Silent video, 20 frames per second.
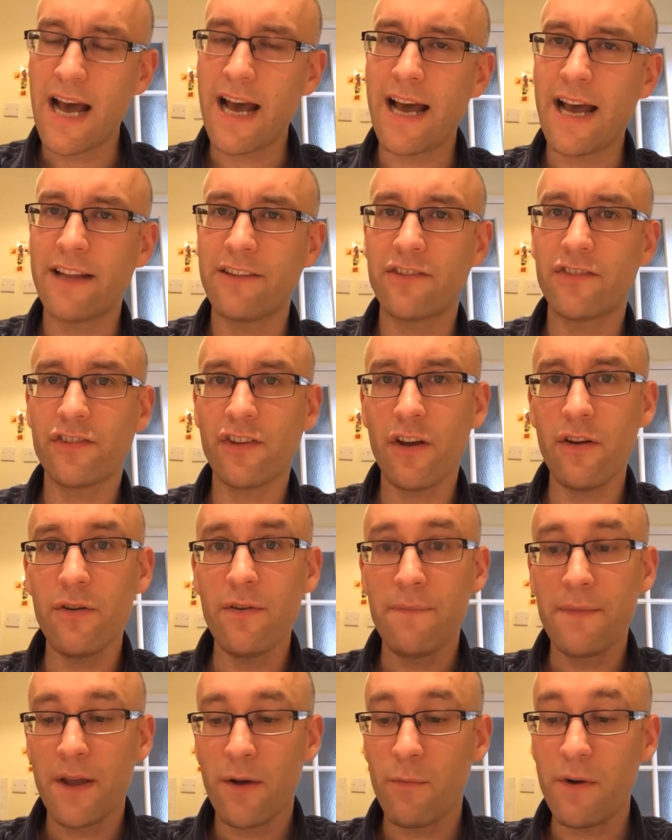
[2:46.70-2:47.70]
And
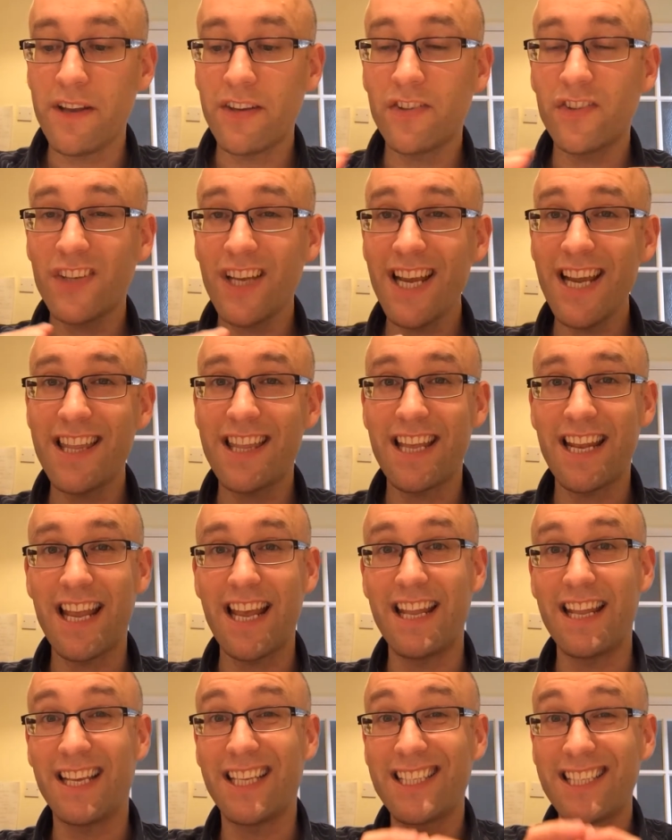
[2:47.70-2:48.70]
so we see that
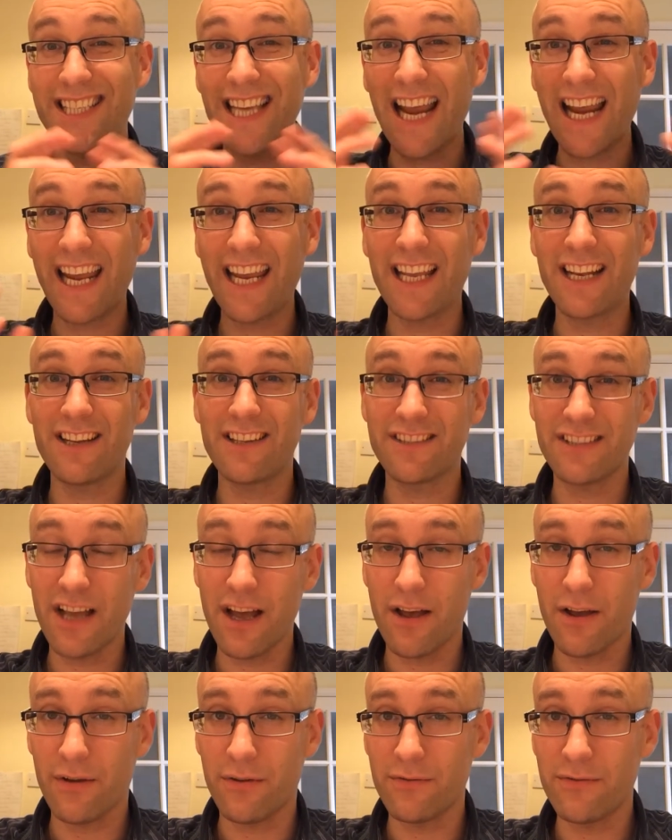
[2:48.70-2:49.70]
in a secular
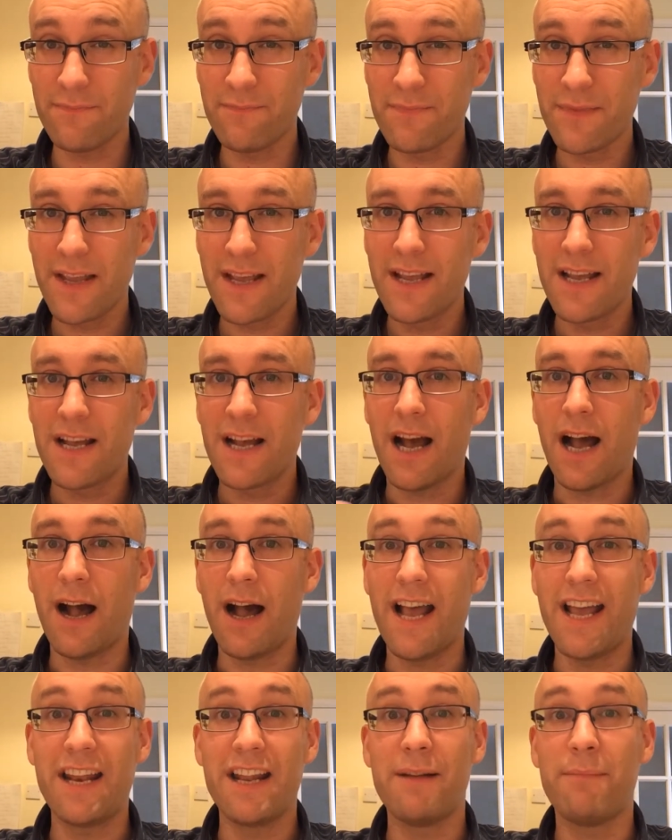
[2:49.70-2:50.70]
zone,
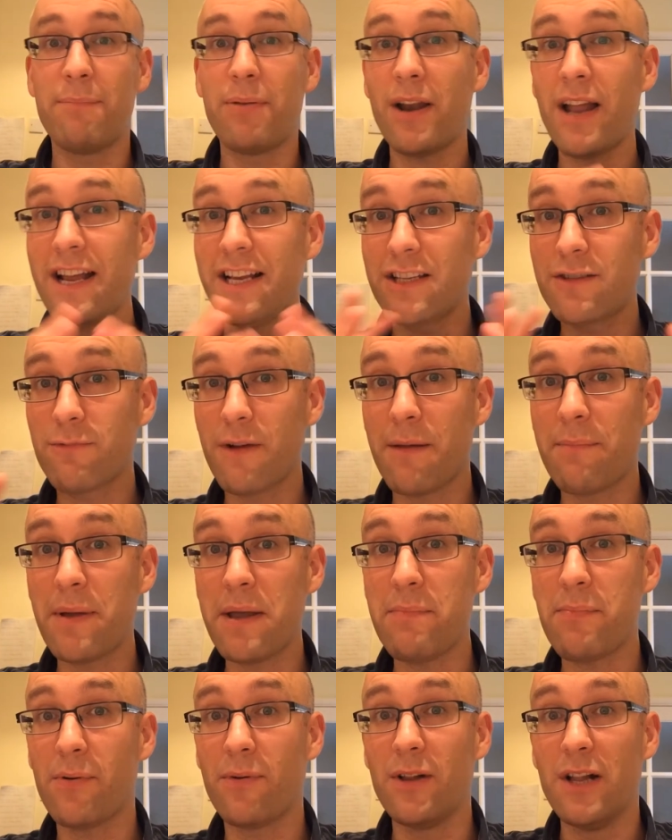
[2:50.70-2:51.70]
in a place where
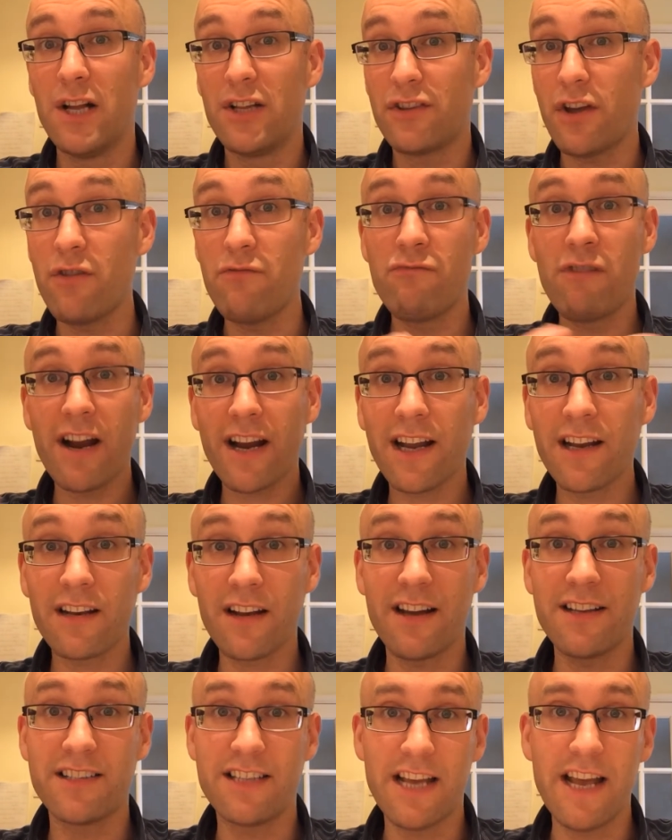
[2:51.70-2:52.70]
people don't
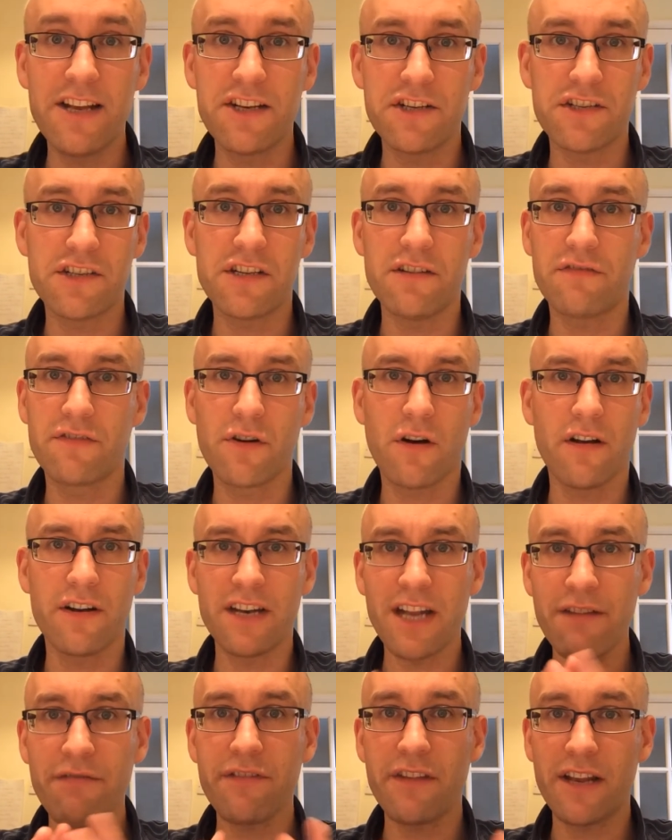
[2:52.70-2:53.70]
recognize the agency of God,
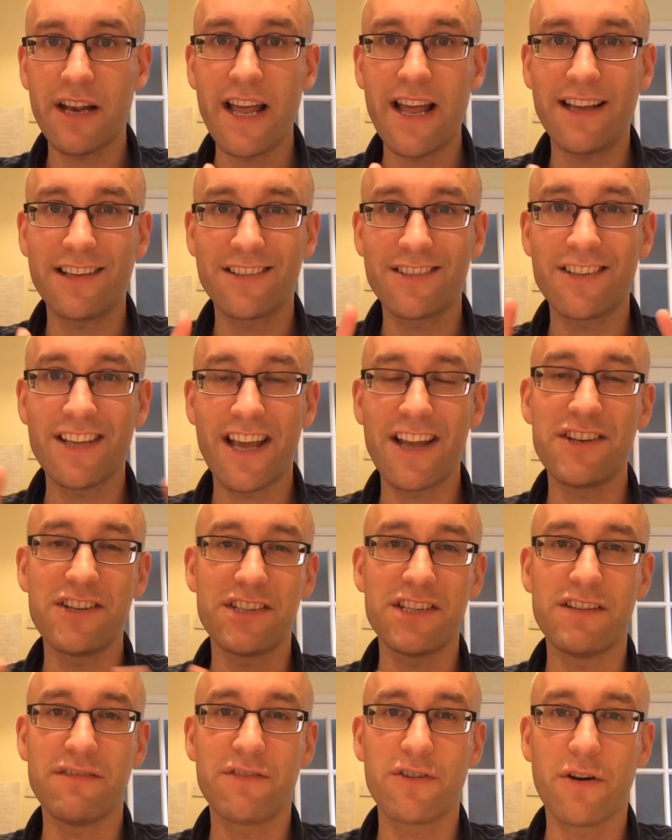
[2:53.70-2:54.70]
nevertheless, the
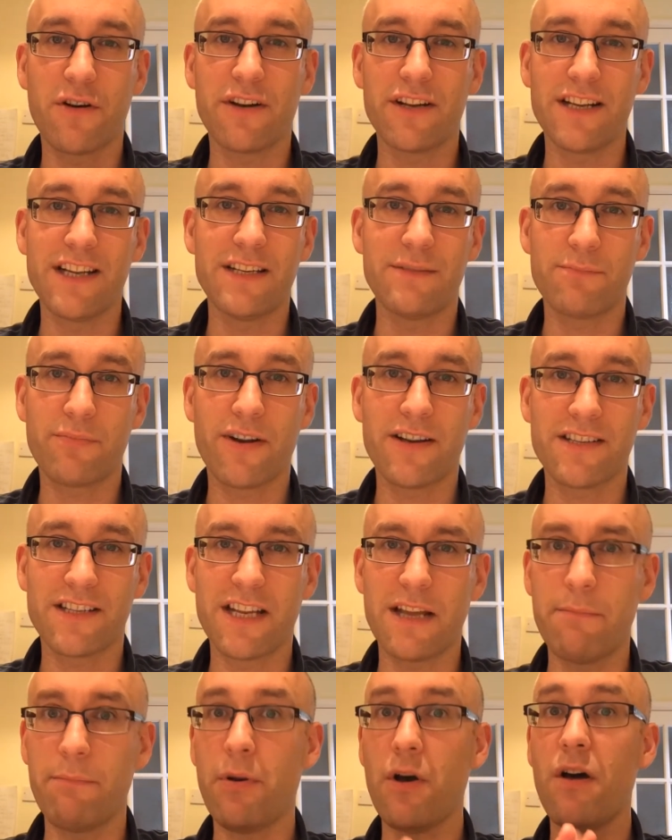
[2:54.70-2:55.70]
agency of God is
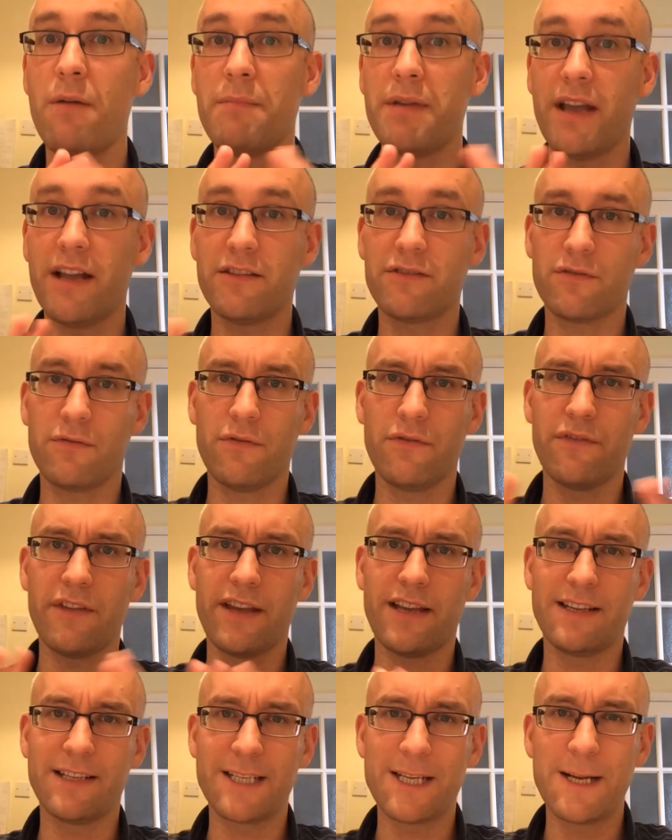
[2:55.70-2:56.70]
present. It permeates all
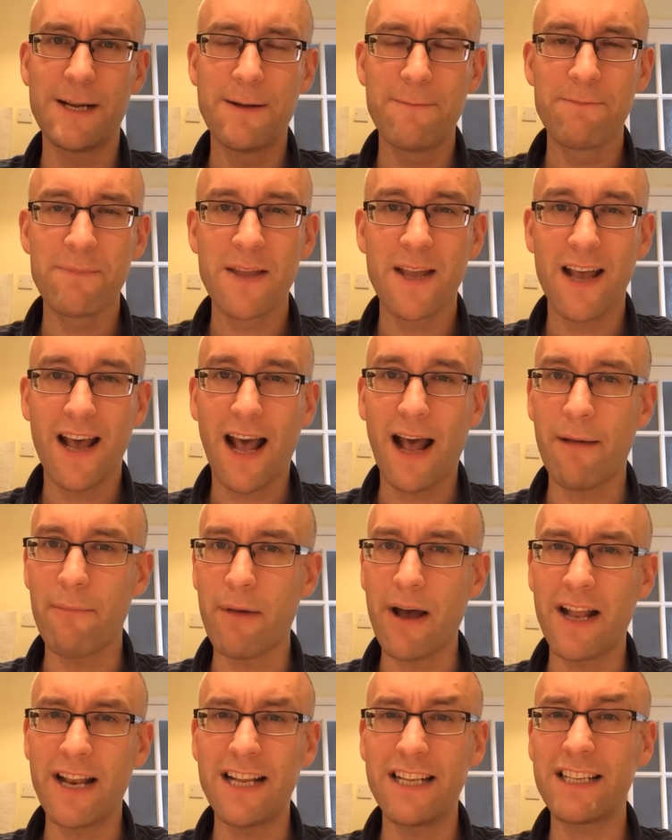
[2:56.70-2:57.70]
things.
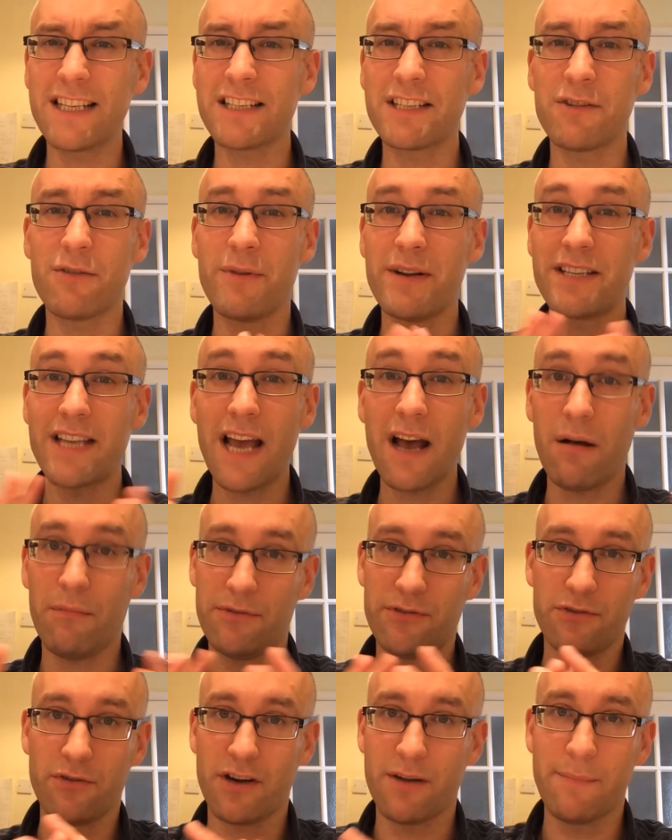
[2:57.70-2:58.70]
And it doesn't always
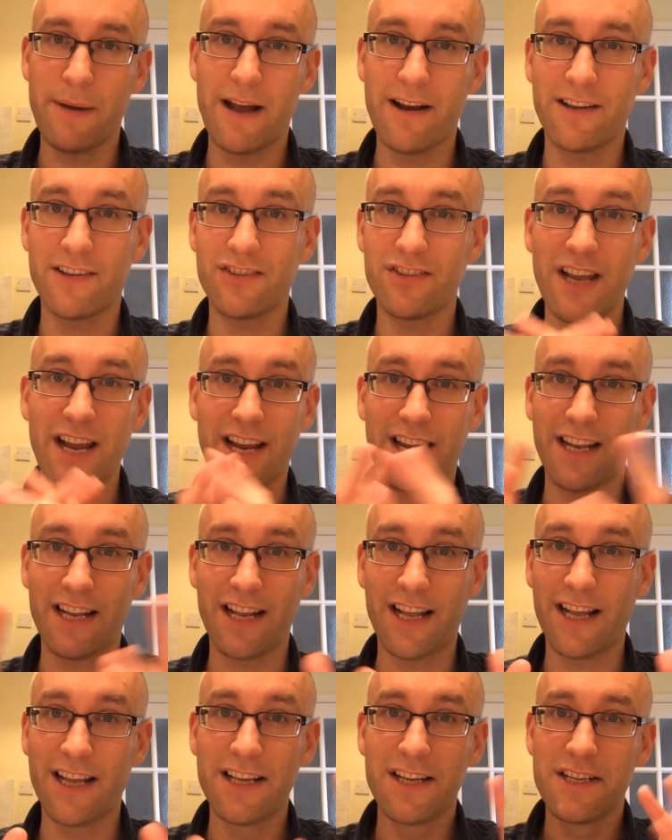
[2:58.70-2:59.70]
help to talk about a
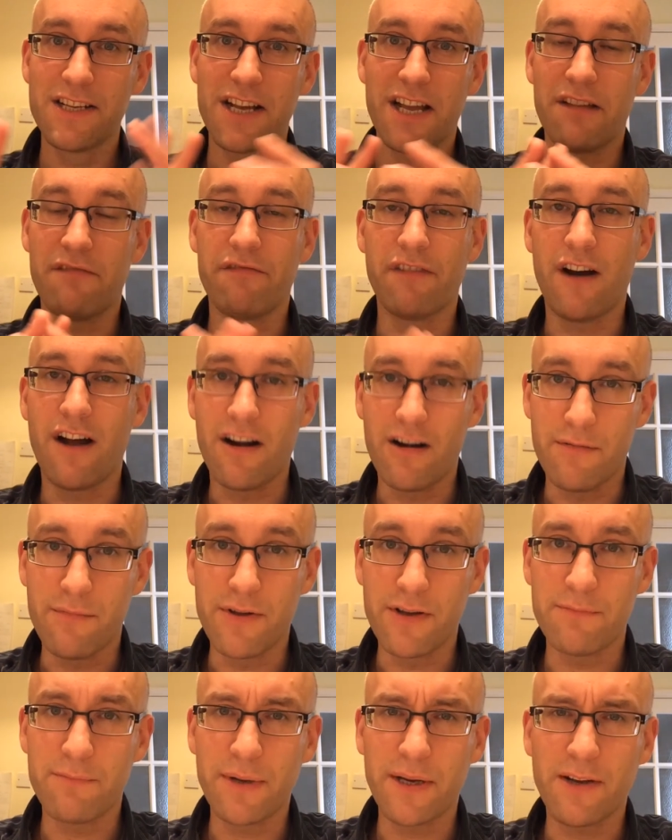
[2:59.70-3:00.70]
secular
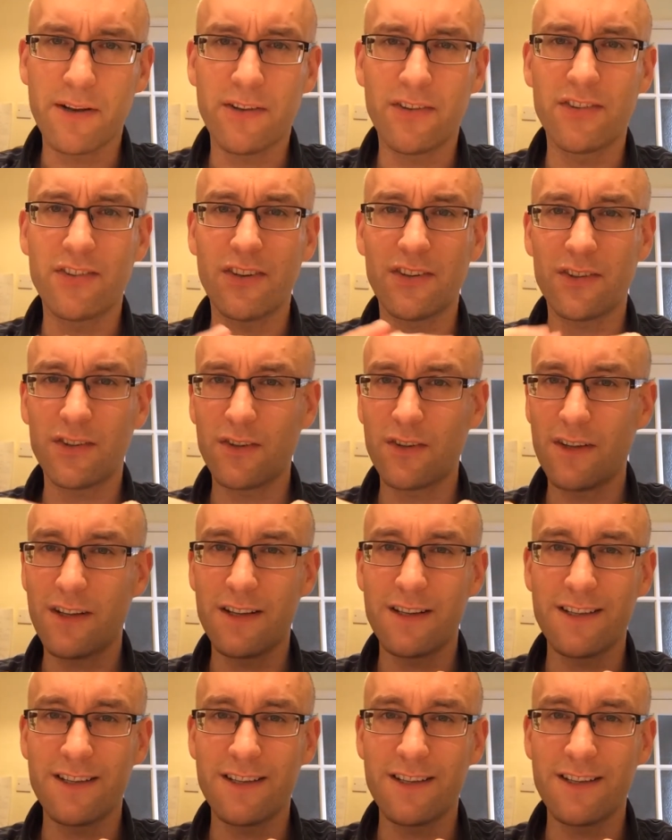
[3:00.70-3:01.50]
environment because